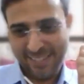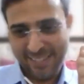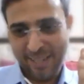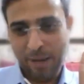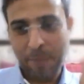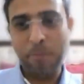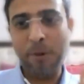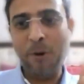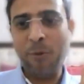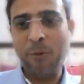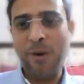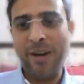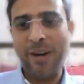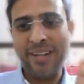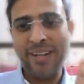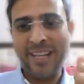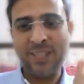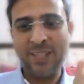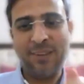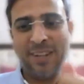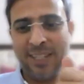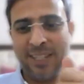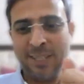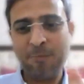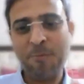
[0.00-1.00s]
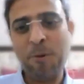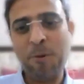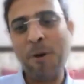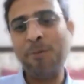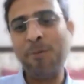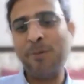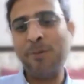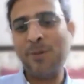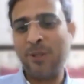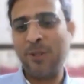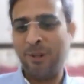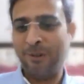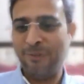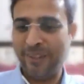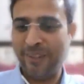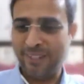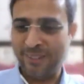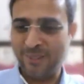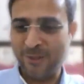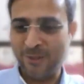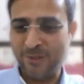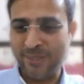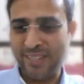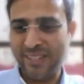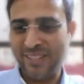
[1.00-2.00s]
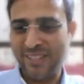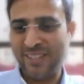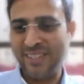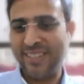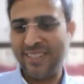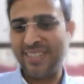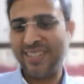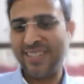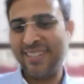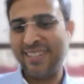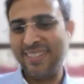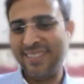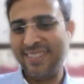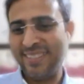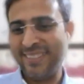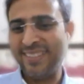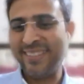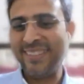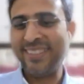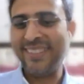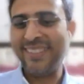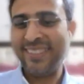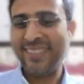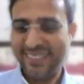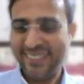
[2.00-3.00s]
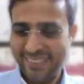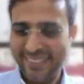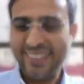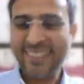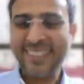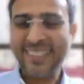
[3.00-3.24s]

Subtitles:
as number one as far as problem solving association is concerned.